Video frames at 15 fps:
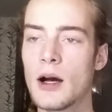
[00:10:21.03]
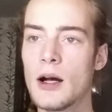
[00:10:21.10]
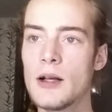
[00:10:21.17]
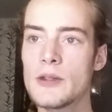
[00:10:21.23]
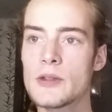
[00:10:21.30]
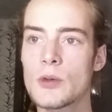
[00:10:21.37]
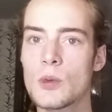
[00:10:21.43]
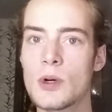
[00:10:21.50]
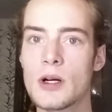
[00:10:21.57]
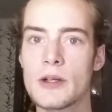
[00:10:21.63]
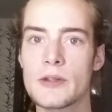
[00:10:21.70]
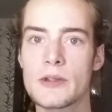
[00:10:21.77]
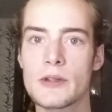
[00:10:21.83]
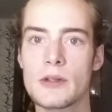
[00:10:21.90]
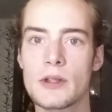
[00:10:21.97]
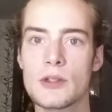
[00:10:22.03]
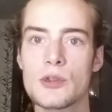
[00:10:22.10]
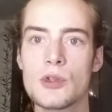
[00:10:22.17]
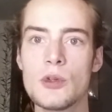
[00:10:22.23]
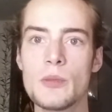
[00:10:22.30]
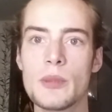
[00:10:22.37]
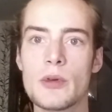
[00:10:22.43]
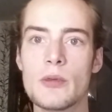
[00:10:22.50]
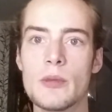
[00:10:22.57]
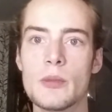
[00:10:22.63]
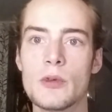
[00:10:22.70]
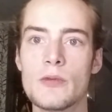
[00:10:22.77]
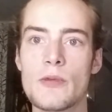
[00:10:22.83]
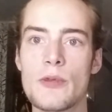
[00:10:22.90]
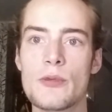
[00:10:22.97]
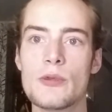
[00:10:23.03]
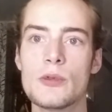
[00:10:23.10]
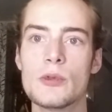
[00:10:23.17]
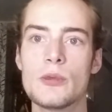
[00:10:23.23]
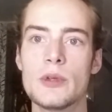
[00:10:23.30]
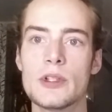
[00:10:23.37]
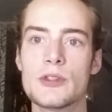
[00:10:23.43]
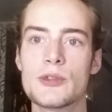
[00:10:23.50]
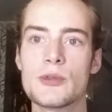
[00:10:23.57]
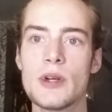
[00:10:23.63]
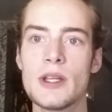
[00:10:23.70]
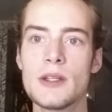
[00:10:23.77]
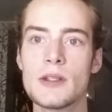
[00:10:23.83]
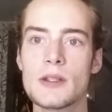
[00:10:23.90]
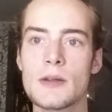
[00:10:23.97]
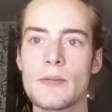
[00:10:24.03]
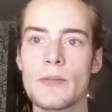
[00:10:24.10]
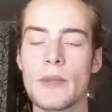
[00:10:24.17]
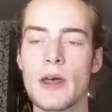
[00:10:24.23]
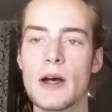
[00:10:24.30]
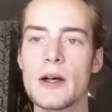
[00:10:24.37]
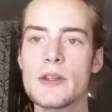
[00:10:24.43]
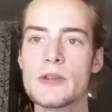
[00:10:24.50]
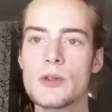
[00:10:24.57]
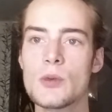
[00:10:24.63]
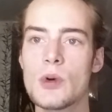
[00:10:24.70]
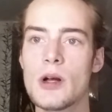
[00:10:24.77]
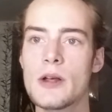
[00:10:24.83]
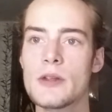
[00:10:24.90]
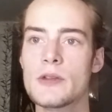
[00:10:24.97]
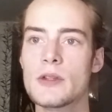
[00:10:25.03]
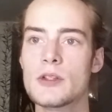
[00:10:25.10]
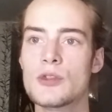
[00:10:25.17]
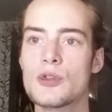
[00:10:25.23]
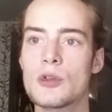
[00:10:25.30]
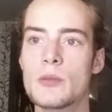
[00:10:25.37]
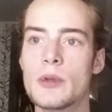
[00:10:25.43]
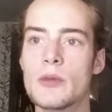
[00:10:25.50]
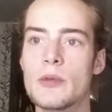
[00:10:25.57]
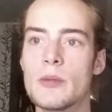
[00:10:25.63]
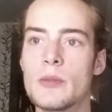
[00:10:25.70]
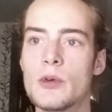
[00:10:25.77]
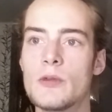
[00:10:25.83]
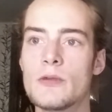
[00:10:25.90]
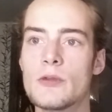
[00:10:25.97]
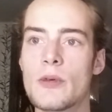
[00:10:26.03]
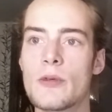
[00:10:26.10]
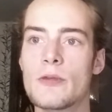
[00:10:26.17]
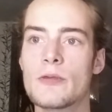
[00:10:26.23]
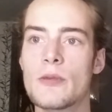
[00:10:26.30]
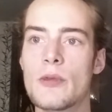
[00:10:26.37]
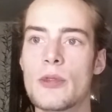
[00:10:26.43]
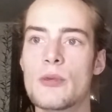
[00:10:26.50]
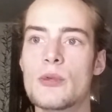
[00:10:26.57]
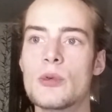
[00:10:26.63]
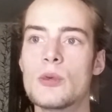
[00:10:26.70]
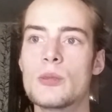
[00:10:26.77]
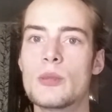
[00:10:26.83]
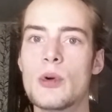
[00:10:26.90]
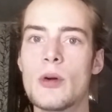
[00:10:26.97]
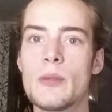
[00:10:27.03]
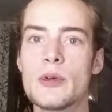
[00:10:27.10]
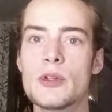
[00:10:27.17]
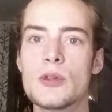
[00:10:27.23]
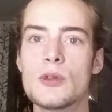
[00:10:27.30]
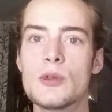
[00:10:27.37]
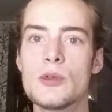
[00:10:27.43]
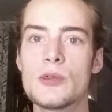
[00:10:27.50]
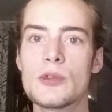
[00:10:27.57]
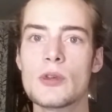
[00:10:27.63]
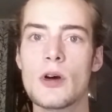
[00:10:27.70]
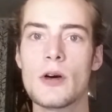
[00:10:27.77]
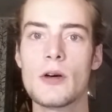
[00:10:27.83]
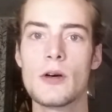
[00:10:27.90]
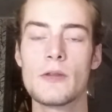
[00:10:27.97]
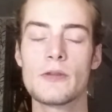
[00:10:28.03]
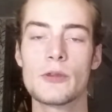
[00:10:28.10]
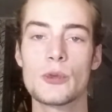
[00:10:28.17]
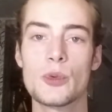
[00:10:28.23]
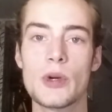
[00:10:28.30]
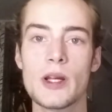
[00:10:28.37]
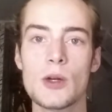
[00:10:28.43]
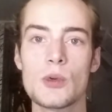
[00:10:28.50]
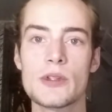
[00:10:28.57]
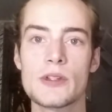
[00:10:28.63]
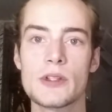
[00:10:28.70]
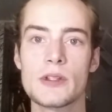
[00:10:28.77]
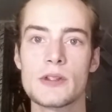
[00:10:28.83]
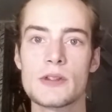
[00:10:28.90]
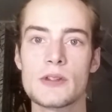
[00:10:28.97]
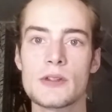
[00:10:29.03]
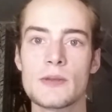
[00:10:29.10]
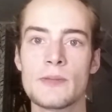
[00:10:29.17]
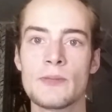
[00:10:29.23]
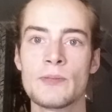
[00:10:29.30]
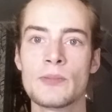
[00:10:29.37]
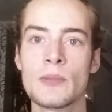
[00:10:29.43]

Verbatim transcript: Āsavas that should be removed through restraint, āsavas that should be removed through proper use of requisites,